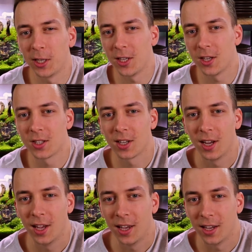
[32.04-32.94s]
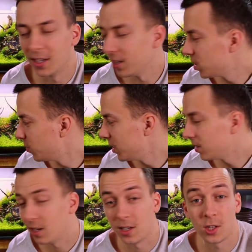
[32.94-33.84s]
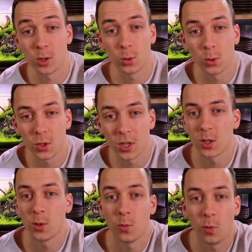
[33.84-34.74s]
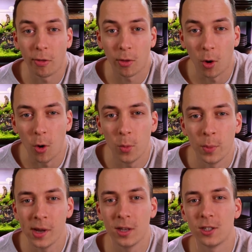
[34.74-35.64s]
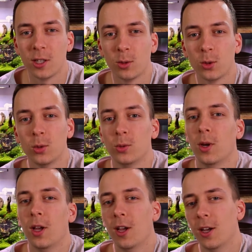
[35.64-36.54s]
this is basically a CO2 system with homemade CO2.